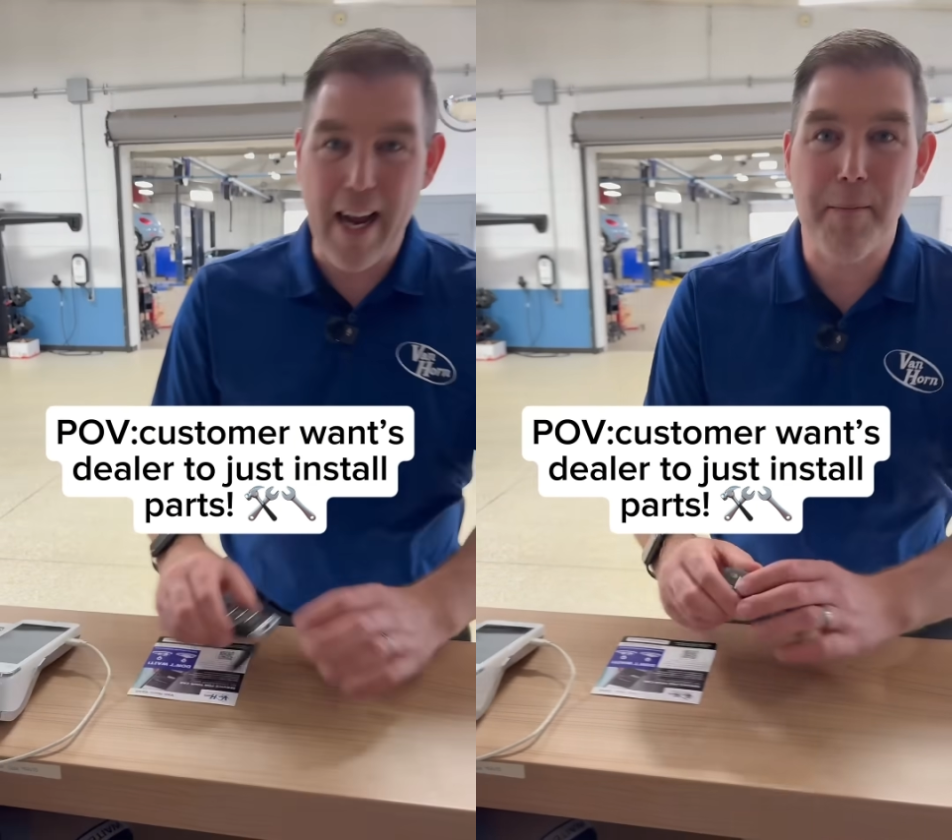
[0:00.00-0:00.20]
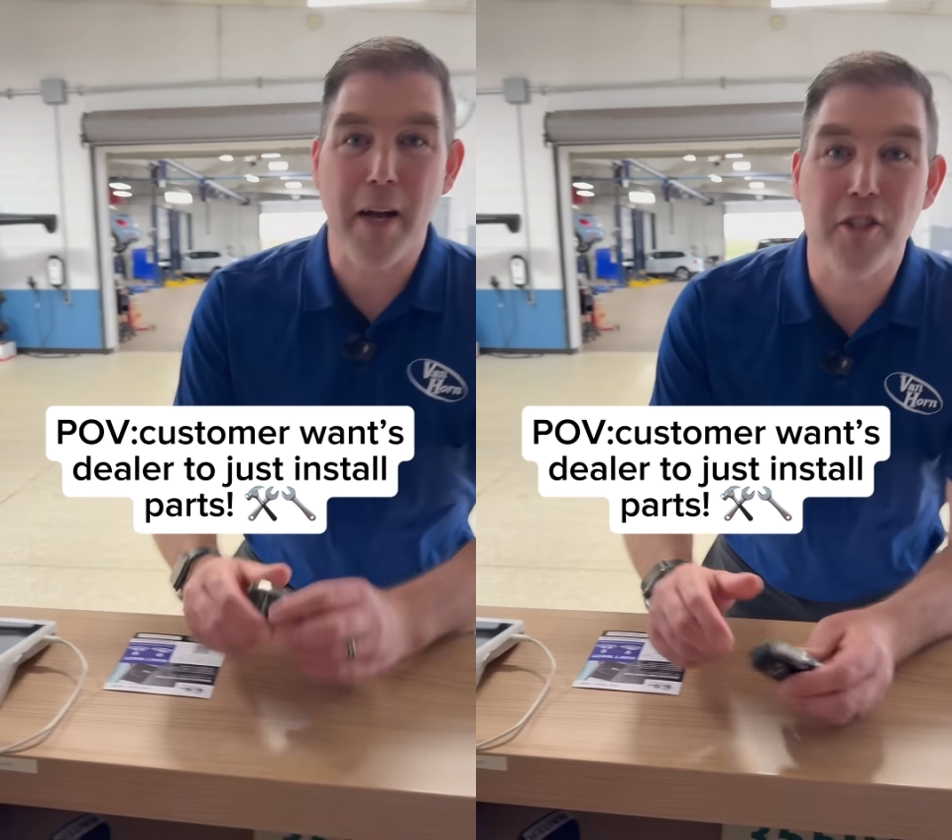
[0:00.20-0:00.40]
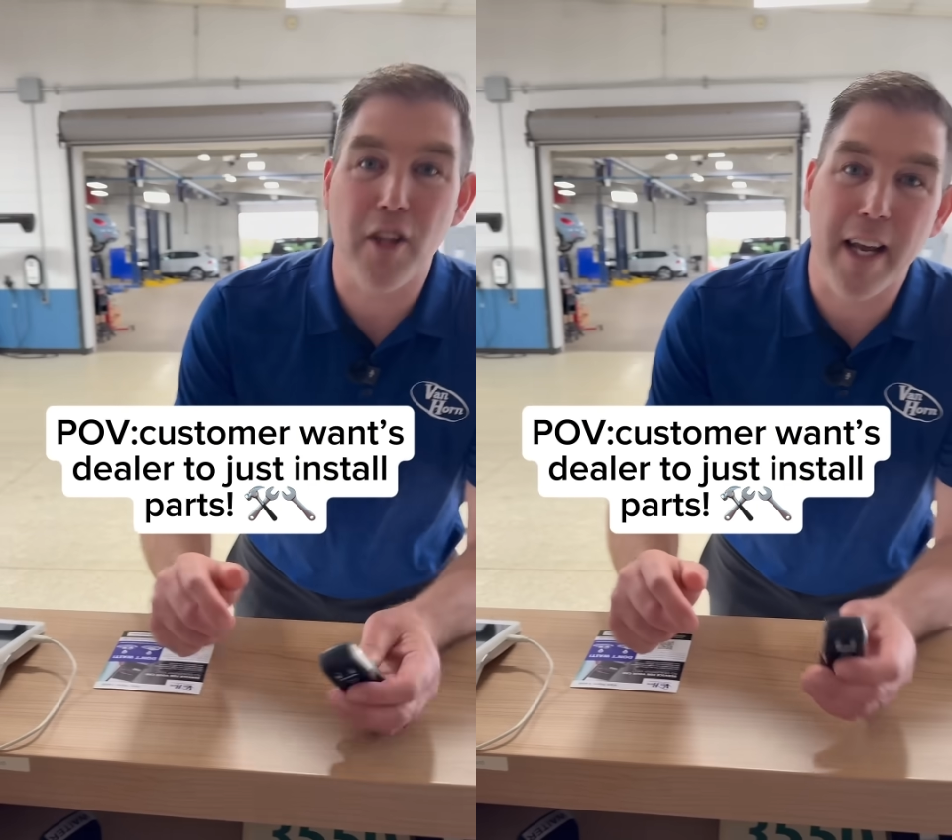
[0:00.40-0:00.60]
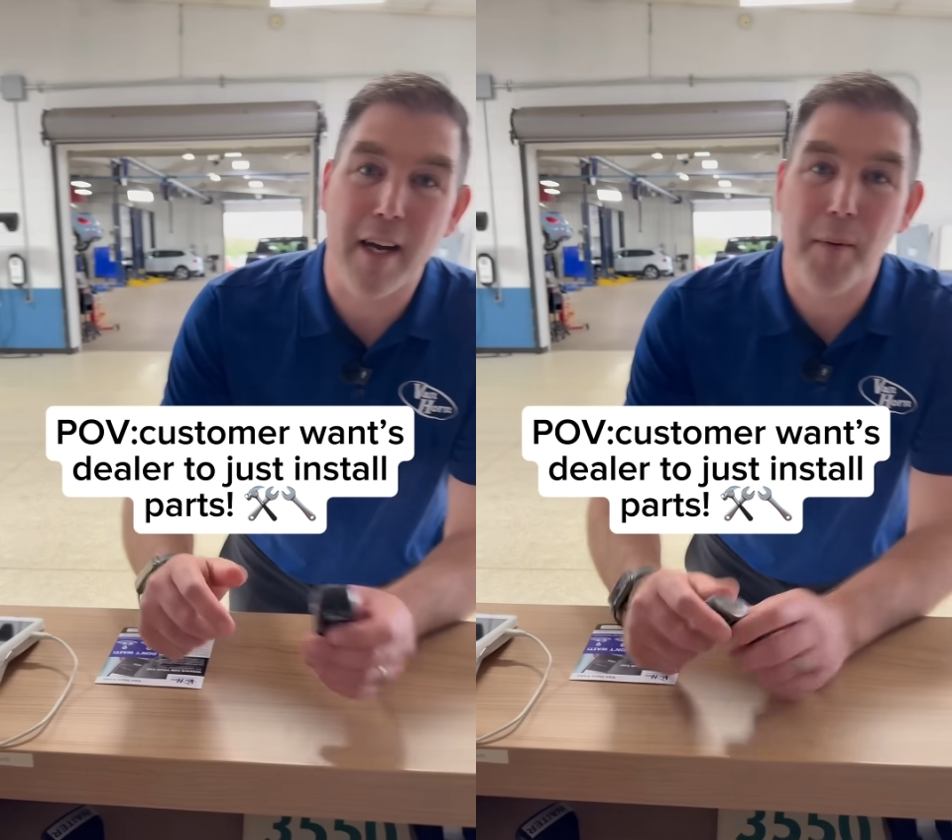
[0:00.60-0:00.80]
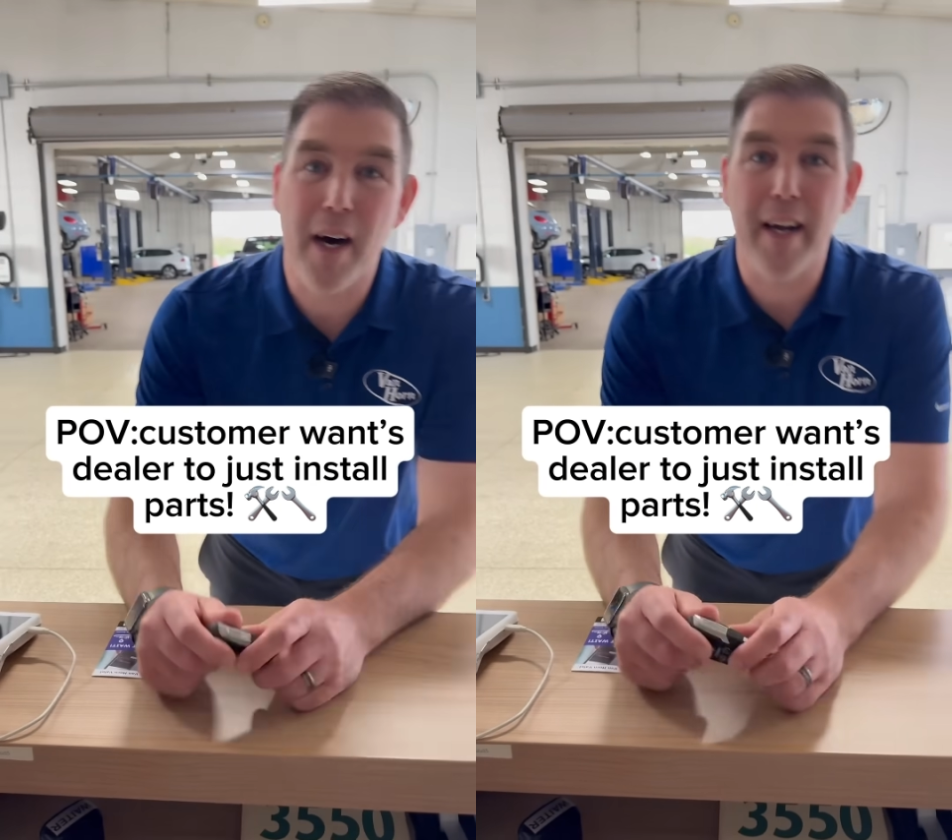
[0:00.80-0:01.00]
had my engine light
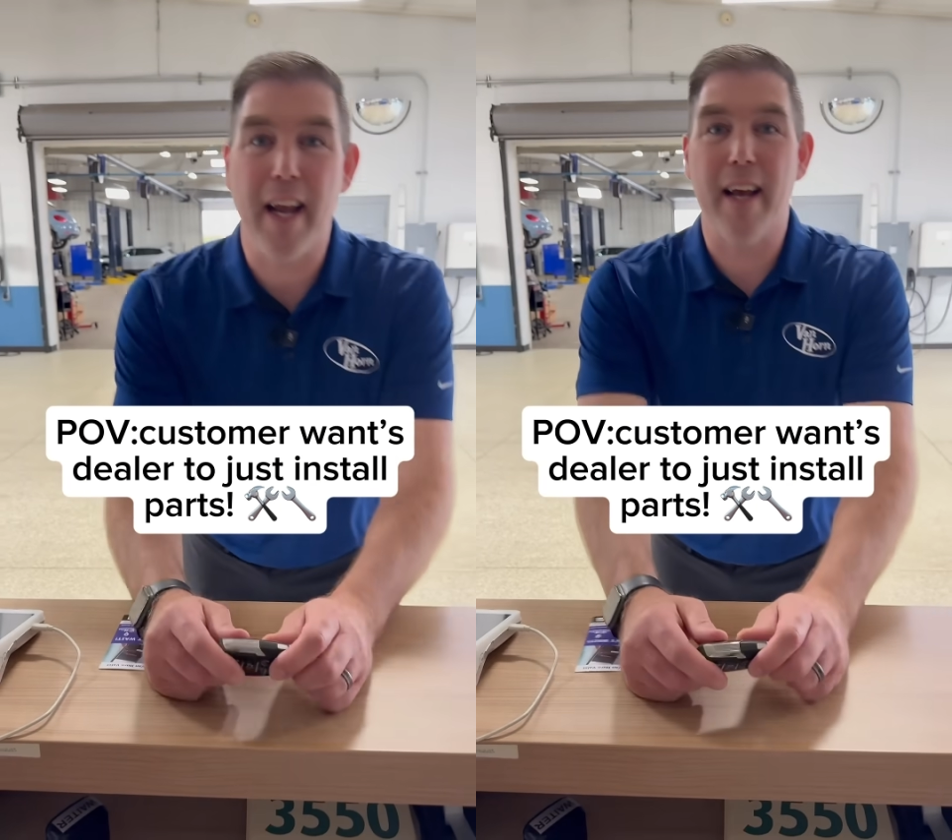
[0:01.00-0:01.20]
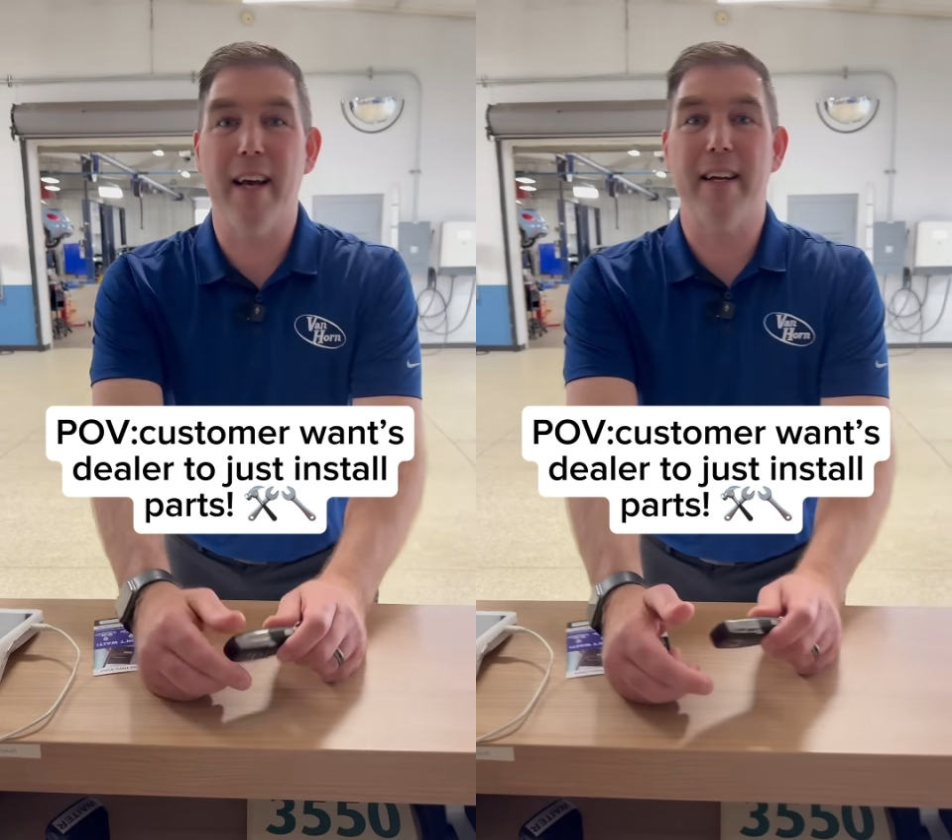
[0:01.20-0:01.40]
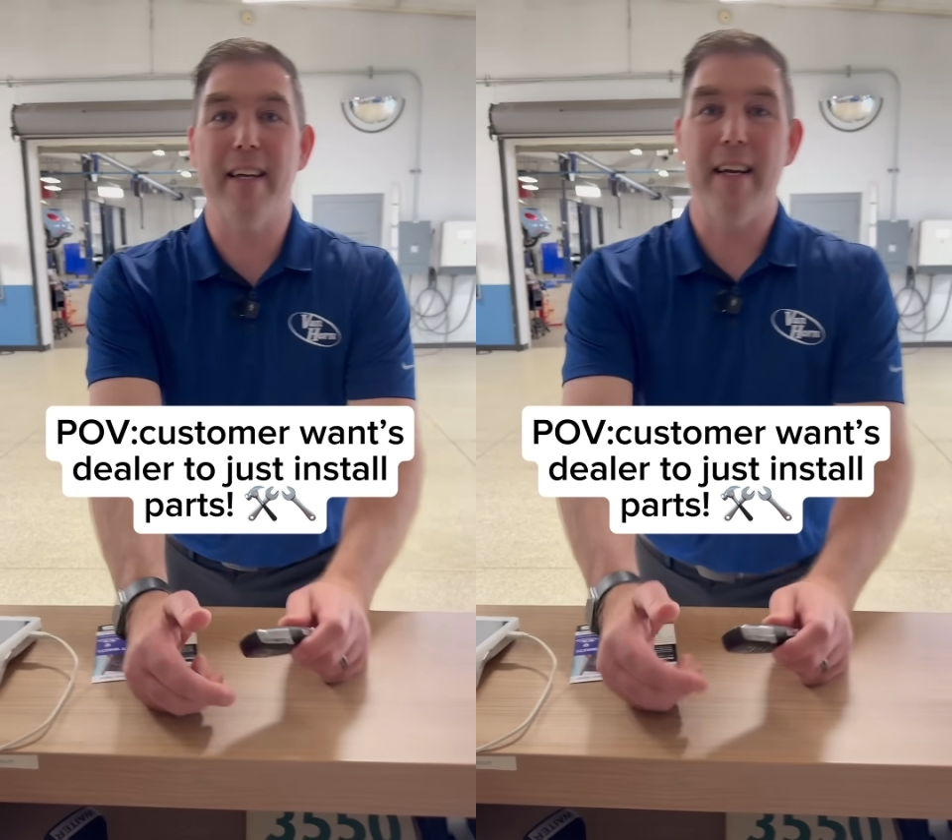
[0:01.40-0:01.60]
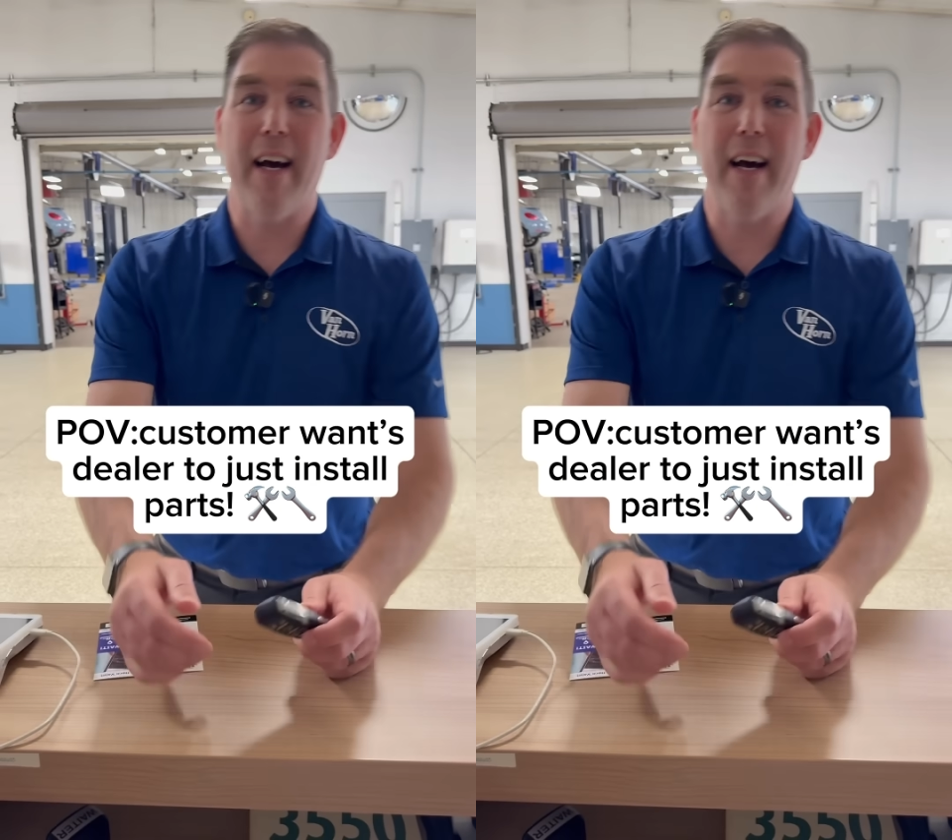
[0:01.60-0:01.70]
come on, and